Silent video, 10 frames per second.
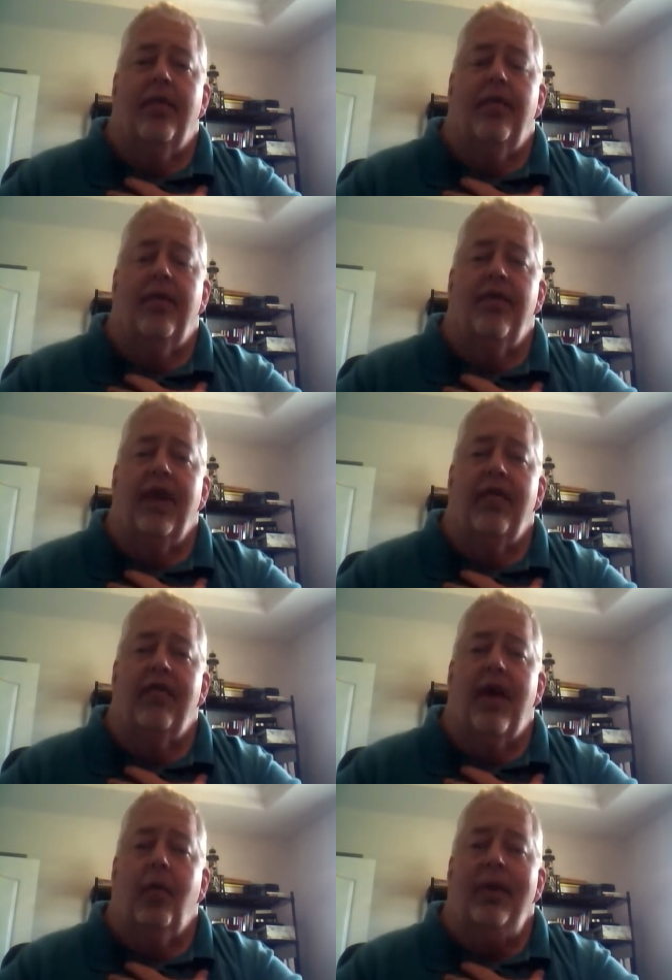the
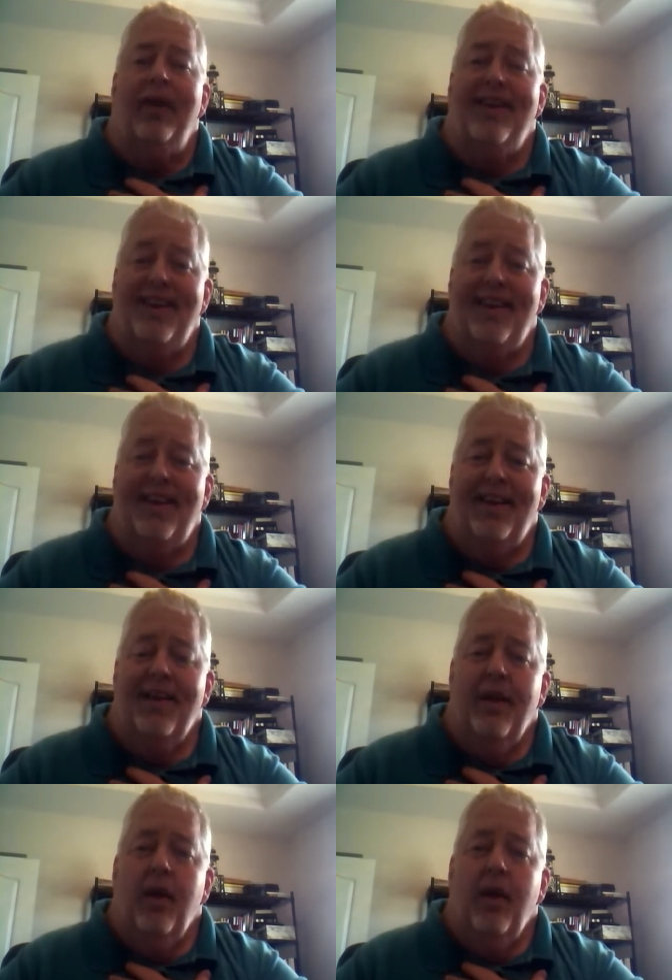things that we need.